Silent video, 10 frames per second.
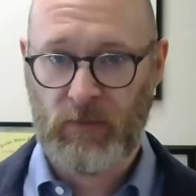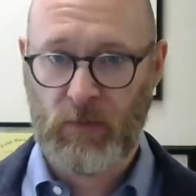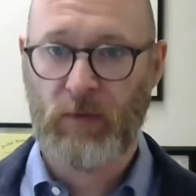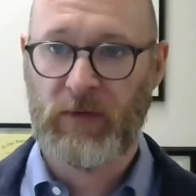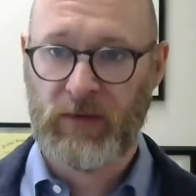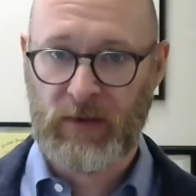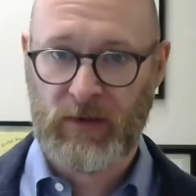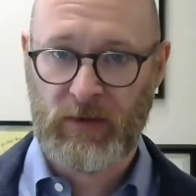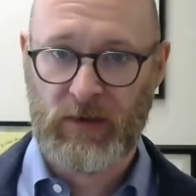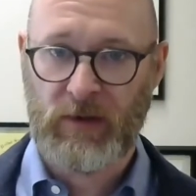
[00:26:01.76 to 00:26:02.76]
what we've seen
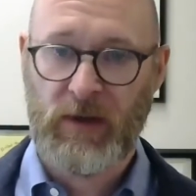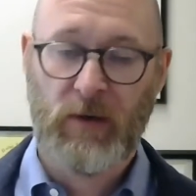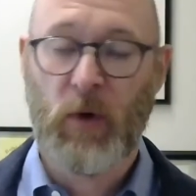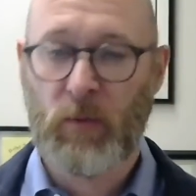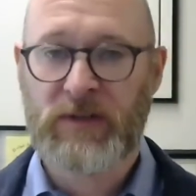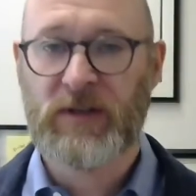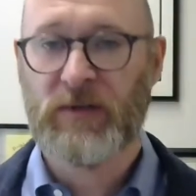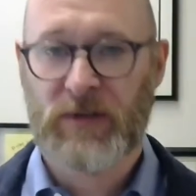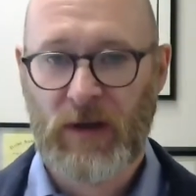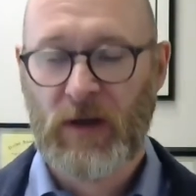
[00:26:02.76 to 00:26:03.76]

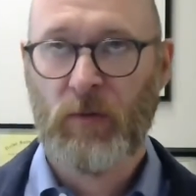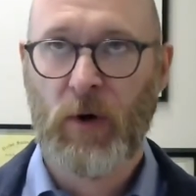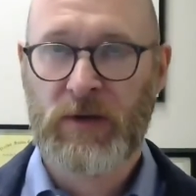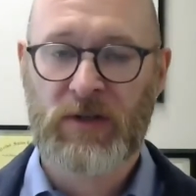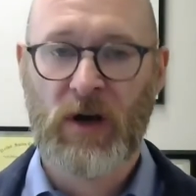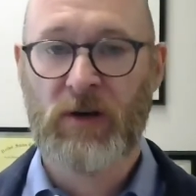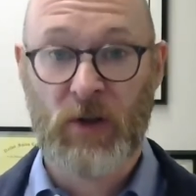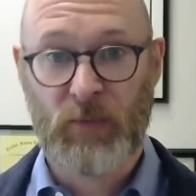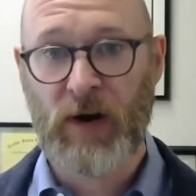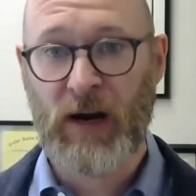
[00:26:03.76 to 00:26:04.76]
what we saw under
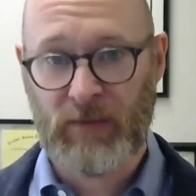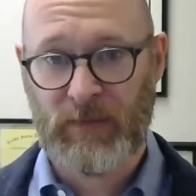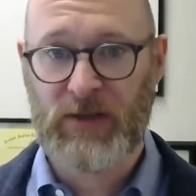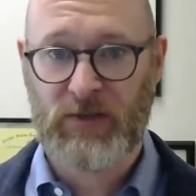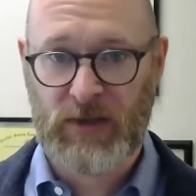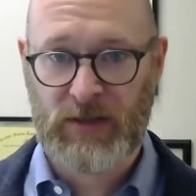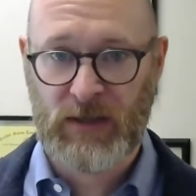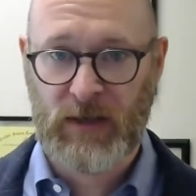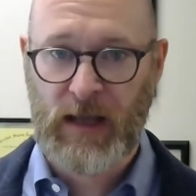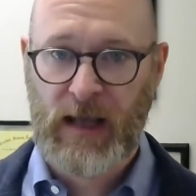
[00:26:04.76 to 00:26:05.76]
the prior
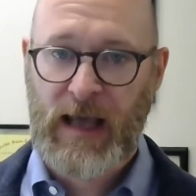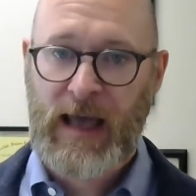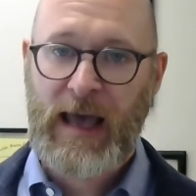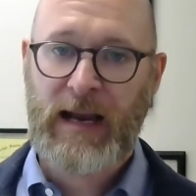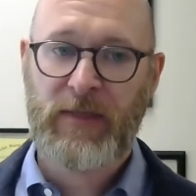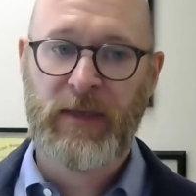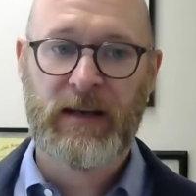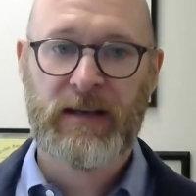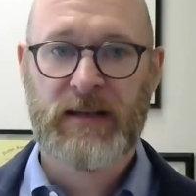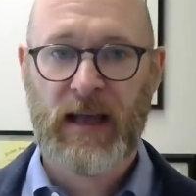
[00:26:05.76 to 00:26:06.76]
administration. And I think
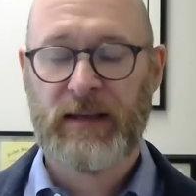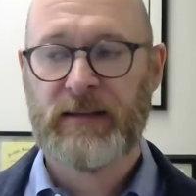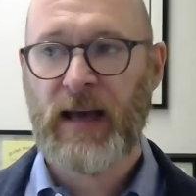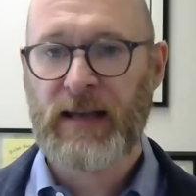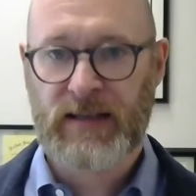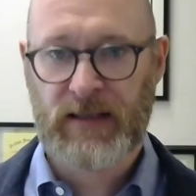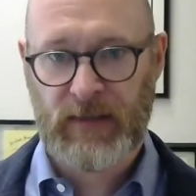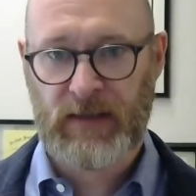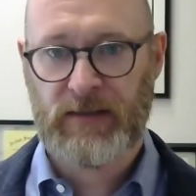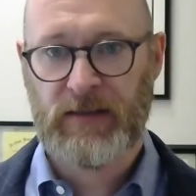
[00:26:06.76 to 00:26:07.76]
it is a
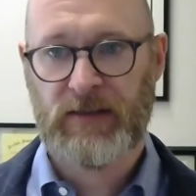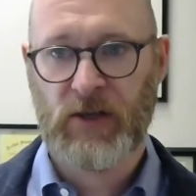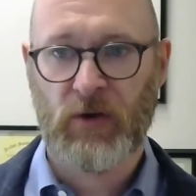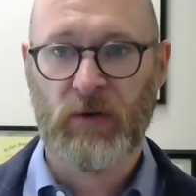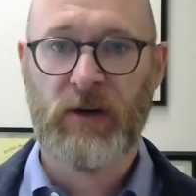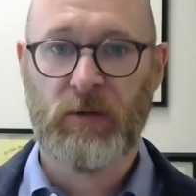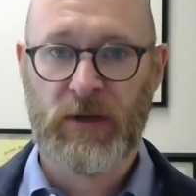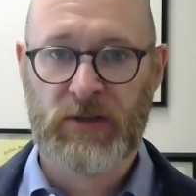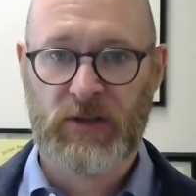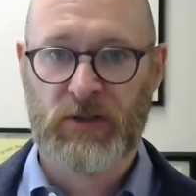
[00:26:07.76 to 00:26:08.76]
testament to the degree to
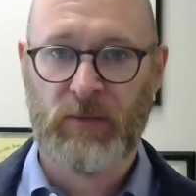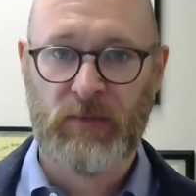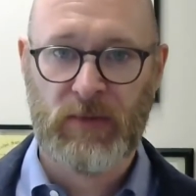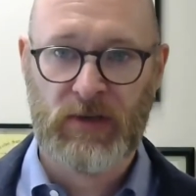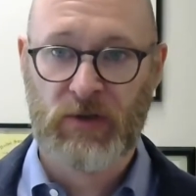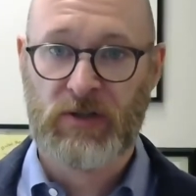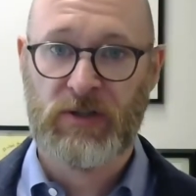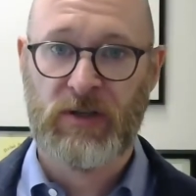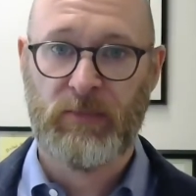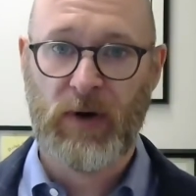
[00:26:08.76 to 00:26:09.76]
which the Trump
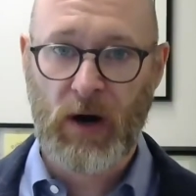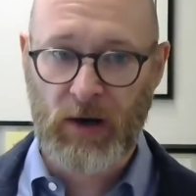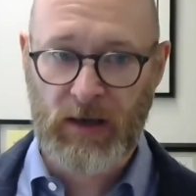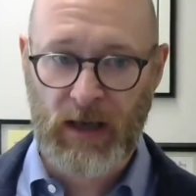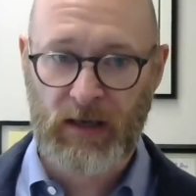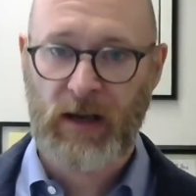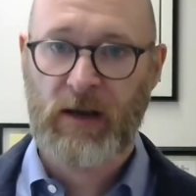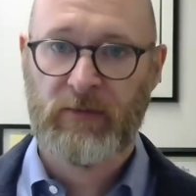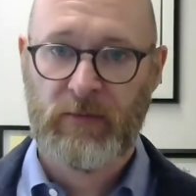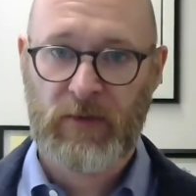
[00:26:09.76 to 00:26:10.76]
administration departed
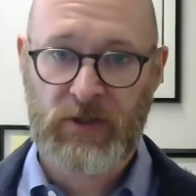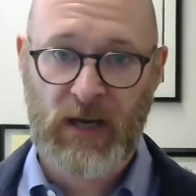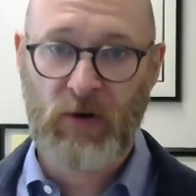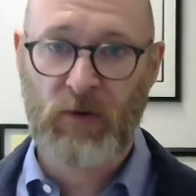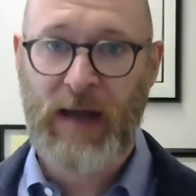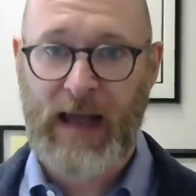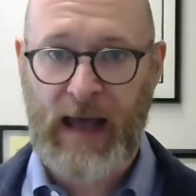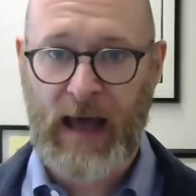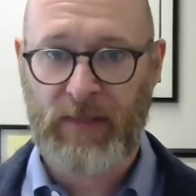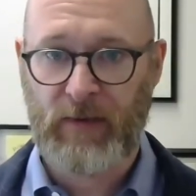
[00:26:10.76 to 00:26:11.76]
from the general
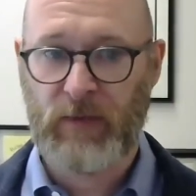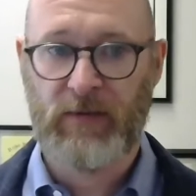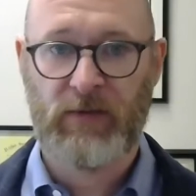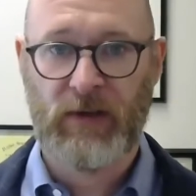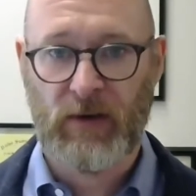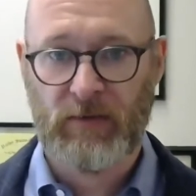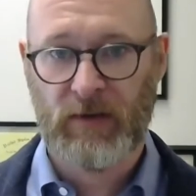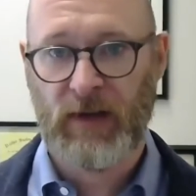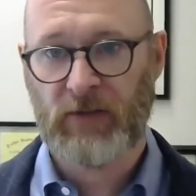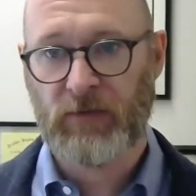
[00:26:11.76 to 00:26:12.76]
path that we've seen over the
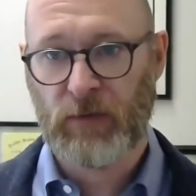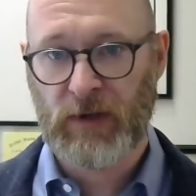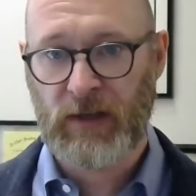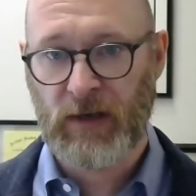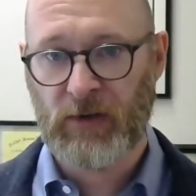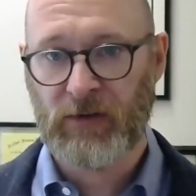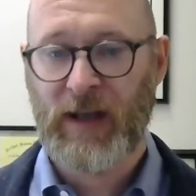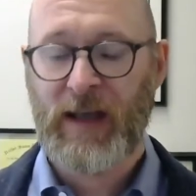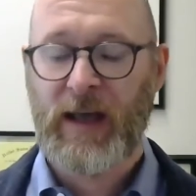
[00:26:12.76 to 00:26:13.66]
last 40 years,